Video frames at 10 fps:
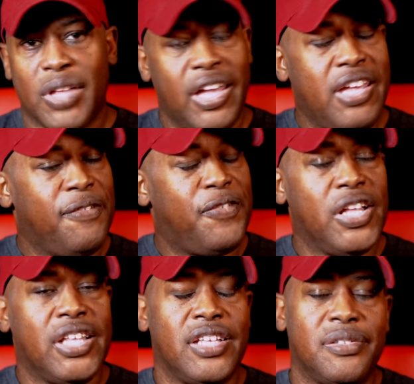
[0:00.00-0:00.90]
he didn't
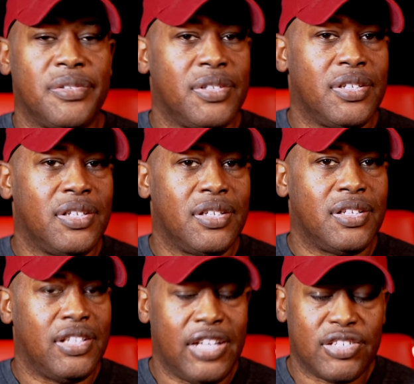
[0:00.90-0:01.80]
feel it.
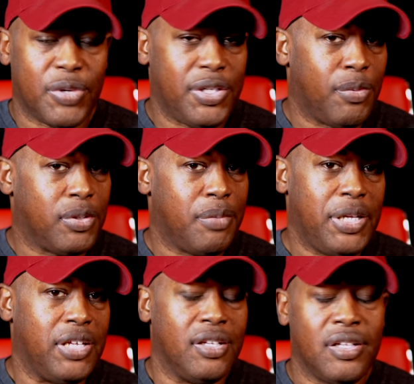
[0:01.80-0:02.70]
And that's where you want to
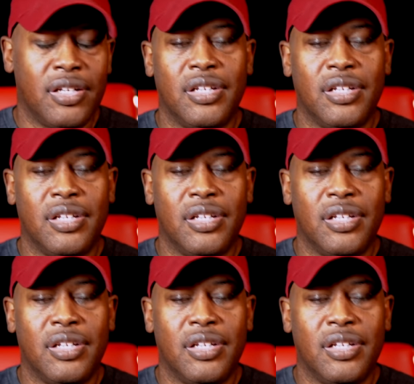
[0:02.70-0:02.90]
be.